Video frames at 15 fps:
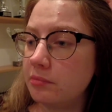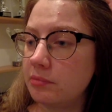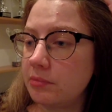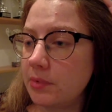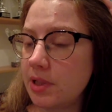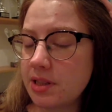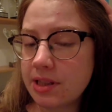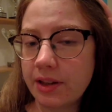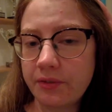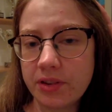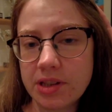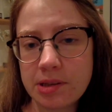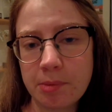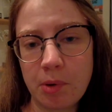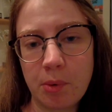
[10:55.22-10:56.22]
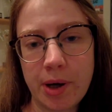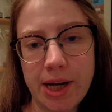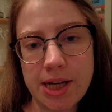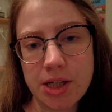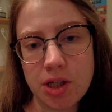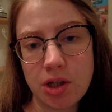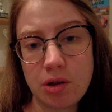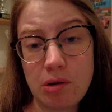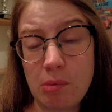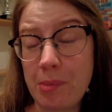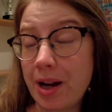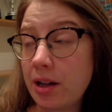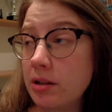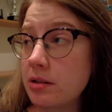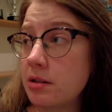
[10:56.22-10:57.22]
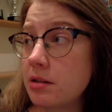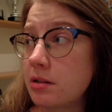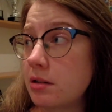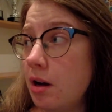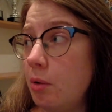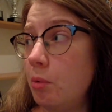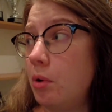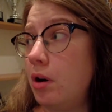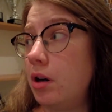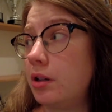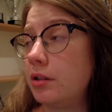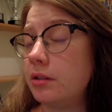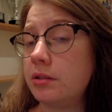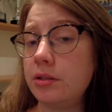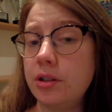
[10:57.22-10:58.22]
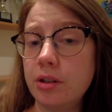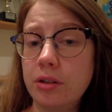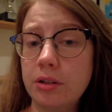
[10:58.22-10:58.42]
he's given some away to my cousin's got one, your